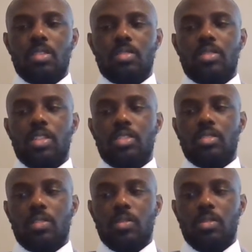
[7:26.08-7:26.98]

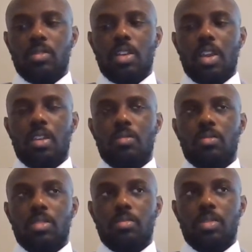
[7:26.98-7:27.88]
citizens of the UK,
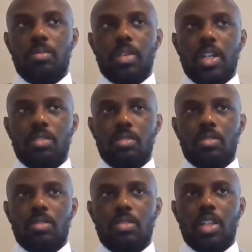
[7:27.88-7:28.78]
would be better,
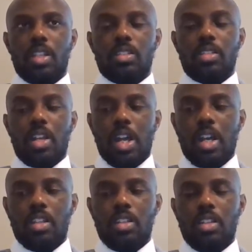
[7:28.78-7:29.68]
and is
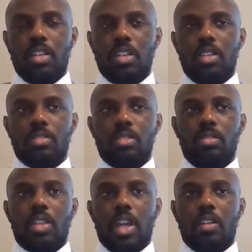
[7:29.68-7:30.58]
not. And so
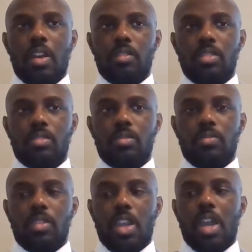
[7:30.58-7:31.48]
you kind of have this
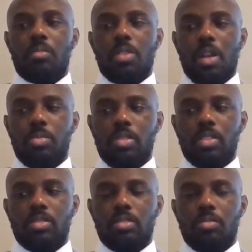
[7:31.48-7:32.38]
forgotten
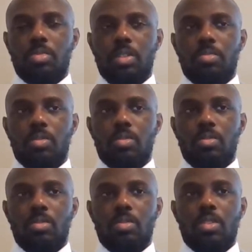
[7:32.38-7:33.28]
population of people
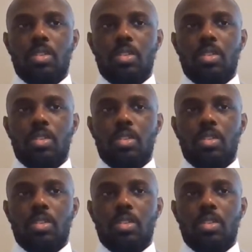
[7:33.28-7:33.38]
who